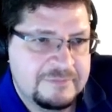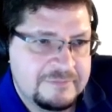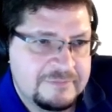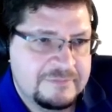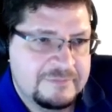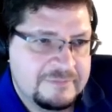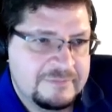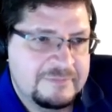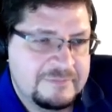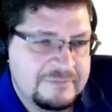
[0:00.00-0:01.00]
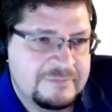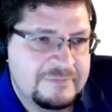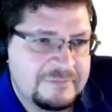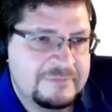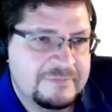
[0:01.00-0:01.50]

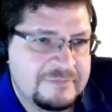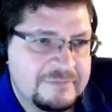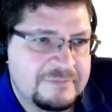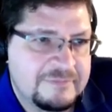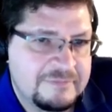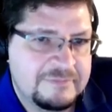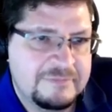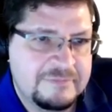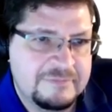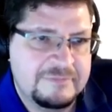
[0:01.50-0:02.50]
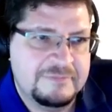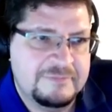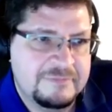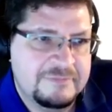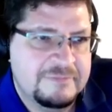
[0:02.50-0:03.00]

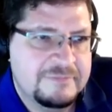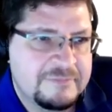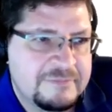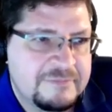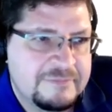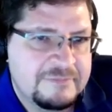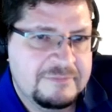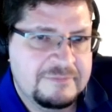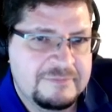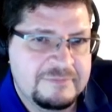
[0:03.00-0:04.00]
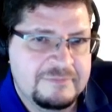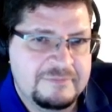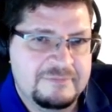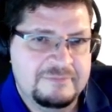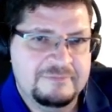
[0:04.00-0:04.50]

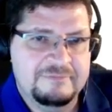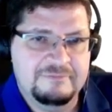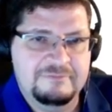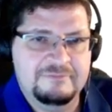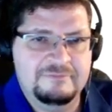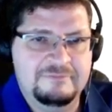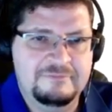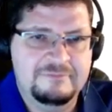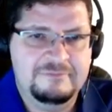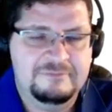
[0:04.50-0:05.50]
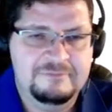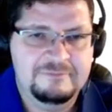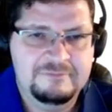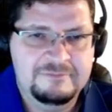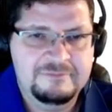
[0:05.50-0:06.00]

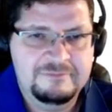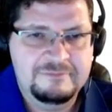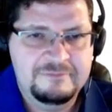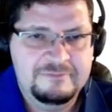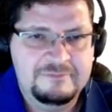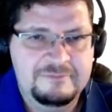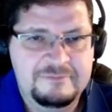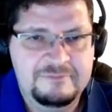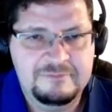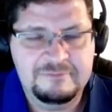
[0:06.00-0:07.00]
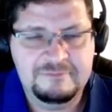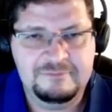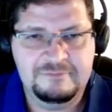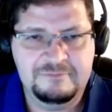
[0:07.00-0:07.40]
(silent)